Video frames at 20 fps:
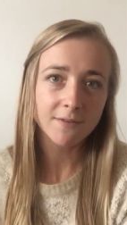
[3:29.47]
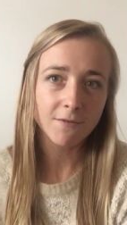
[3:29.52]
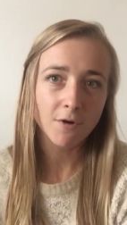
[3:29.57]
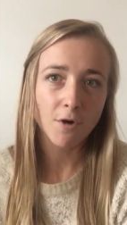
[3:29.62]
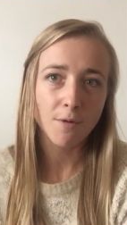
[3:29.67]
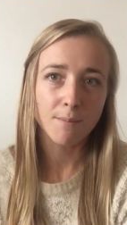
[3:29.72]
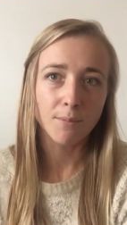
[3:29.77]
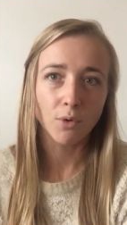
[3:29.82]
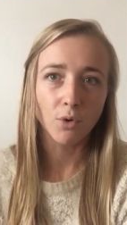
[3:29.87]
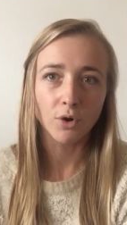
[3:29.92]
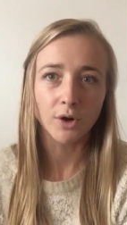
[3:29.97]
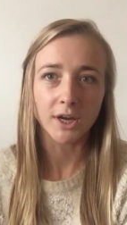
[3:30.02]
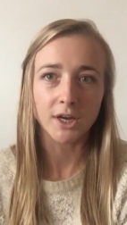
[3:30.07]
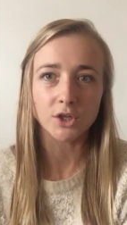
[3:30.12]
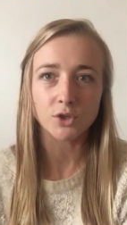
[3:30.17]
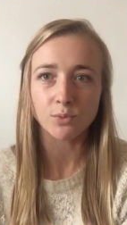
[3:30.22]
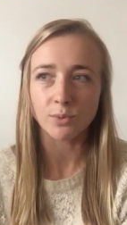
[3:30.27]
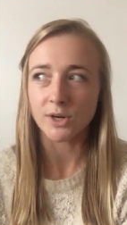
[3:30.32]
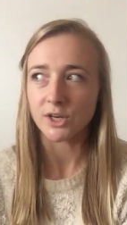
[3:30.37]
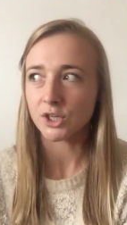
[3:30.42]
her
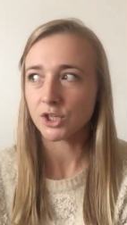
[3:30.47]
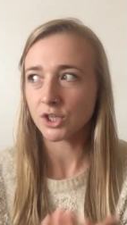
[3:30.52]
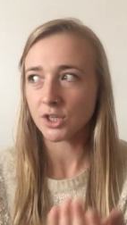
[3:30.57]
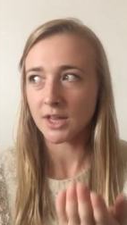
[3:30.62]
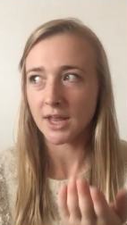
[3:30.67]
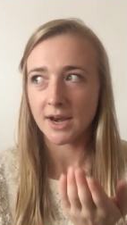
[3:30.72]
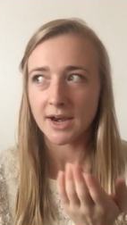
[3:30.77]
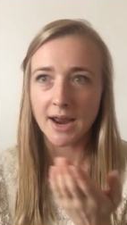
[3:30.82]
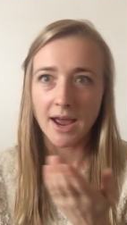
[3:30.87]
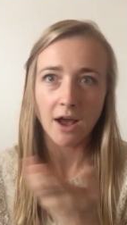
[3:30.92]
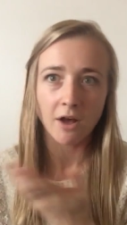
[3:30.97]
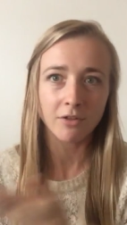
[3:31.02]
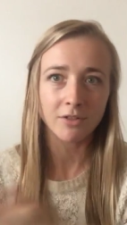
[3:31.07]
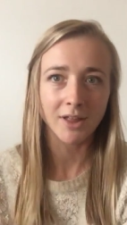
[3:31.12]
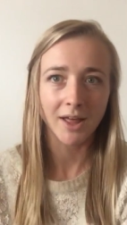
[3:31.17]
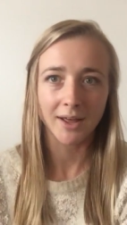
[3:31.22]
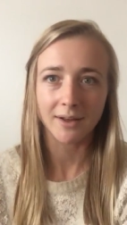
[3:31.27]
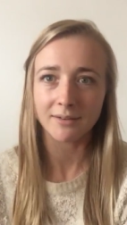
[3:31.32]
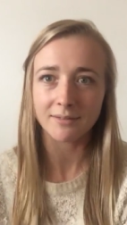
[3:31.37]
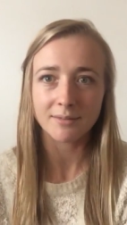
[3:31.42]
mortgage, which they're now
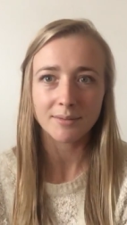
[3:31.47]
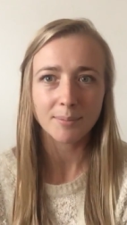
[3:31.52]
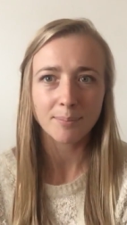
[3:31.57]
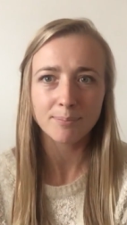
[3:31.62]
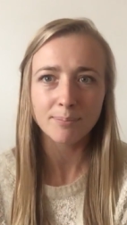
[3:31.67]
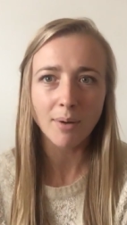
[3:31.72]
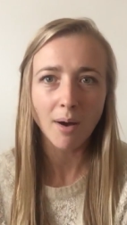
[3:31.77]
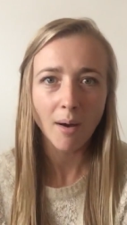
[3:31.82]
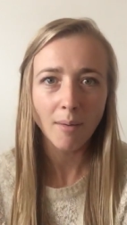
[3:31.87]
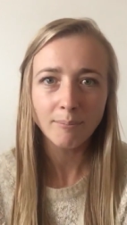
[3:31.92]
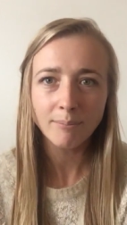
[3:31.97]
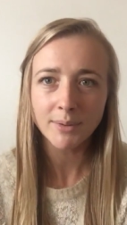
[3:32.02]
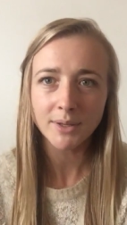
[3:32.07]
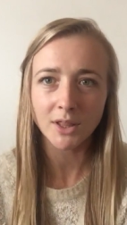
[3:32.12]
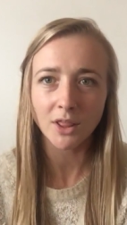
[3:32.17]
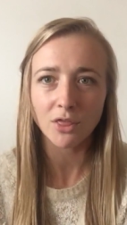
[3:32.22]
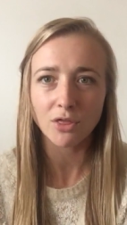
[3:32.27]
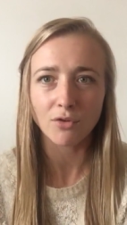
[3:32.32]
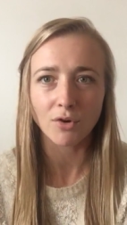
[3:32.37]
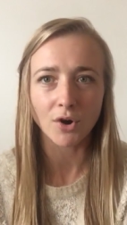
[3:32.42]
like
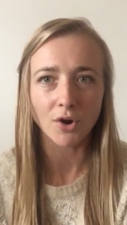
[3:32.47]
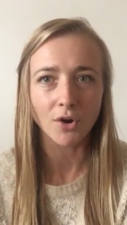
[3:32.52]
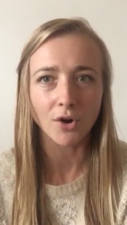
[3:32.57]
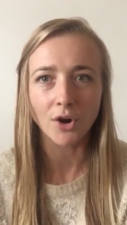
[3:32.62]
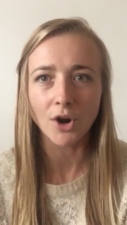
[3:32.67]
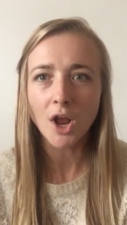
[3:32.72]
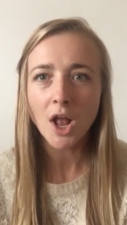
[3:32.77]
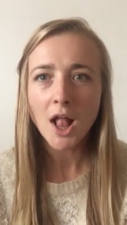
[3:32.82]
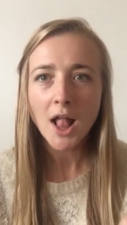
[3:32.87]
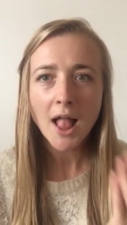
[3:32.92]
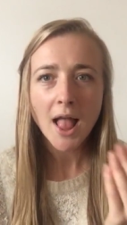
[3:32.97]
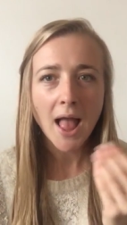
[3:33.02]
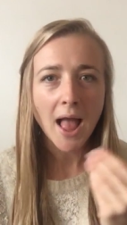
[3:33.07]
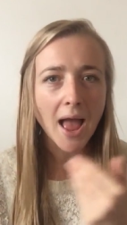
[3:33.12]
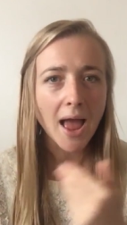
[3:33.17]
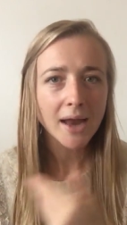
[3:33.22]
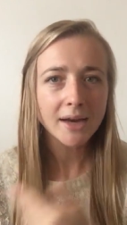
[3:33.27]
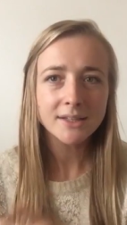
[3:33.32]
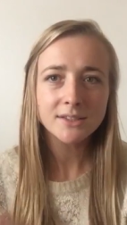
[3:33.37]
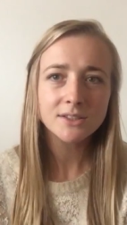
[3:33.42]
pumping through,
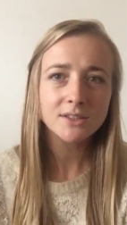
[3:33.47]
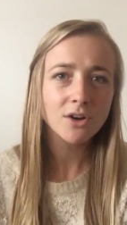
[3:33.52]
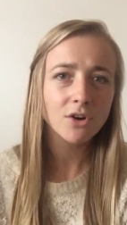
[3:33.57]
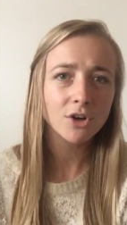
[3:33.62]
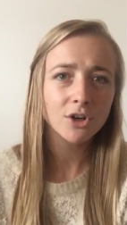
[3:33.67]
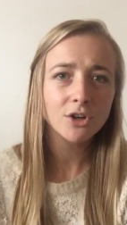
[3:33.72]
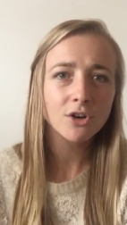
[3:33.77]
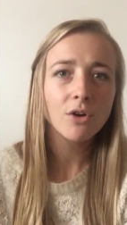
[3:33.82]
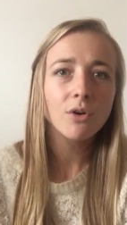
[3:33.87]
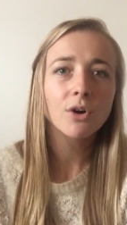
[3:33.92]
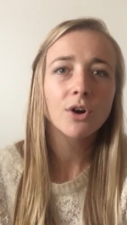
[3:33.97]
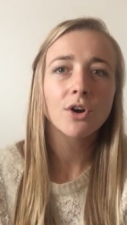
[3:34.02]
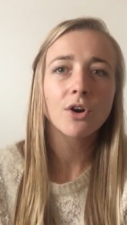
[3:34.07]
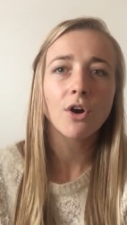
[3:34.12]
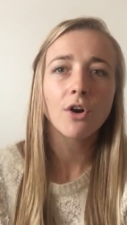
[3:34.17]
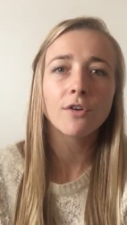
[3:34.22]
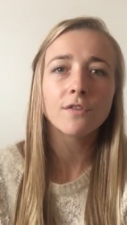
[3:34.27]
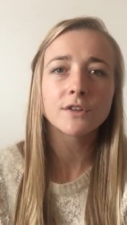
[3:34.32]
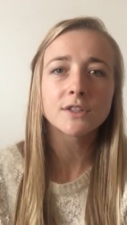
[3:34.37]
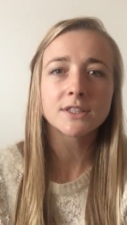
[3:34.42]
and is going to go on an
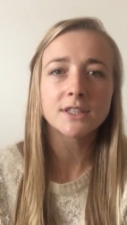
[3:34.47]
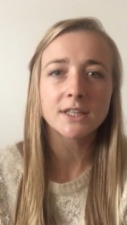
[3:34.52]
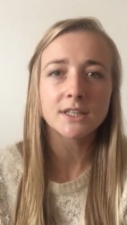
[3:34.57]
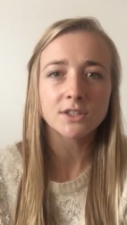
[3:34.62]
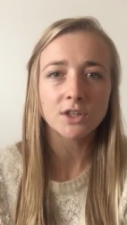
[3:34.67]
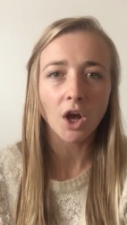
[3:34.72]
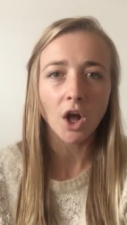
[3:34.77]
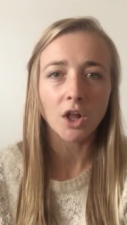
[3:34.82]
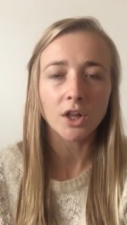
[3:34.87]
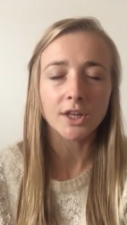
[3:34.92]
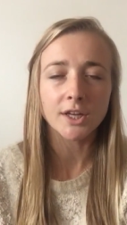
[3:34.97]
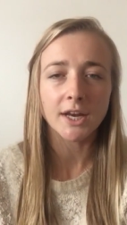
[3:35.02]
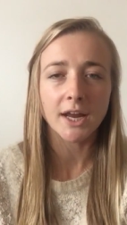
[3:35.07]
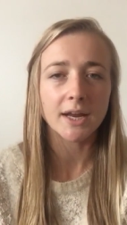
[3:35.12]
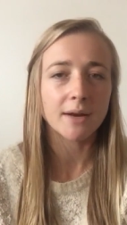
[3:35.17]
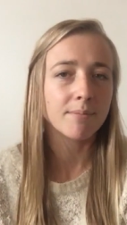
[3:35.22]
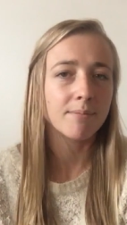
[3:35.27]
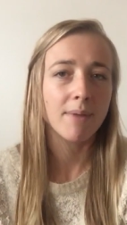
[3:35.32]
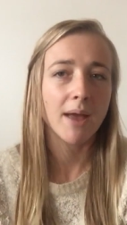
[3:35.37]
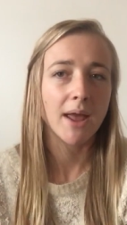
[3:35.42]
overseas holiday
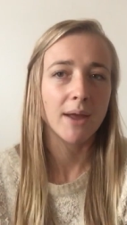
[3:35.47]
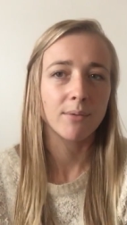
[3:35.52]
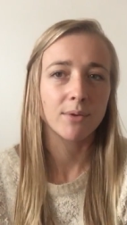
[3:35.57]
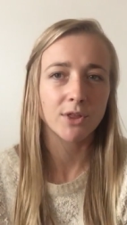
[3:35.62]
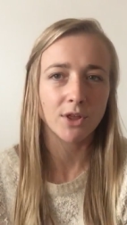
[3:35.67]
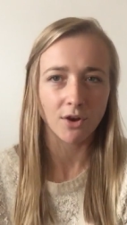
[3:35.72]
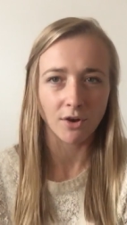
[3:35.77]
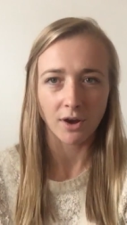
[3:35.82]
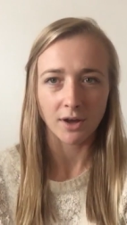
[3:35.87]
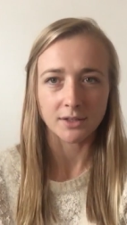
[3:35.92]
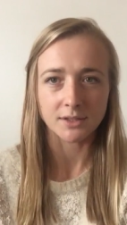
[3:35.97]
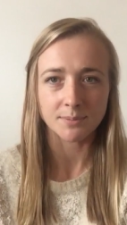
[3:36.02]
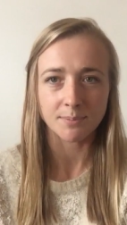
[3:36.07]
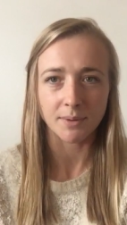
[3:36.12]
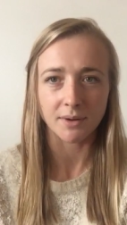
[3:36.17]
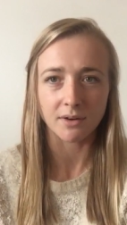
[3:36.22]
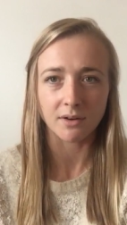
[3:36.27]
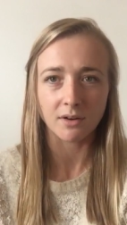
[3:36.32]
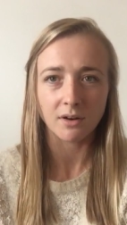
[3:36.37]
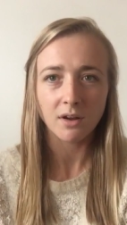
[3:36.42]
in May with her
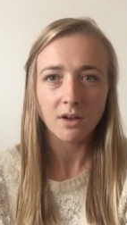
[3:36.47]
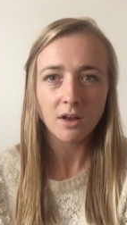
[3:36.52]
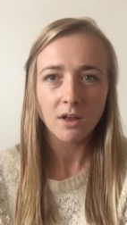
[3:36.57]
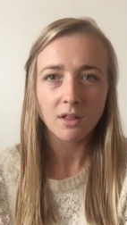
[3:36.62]
husband.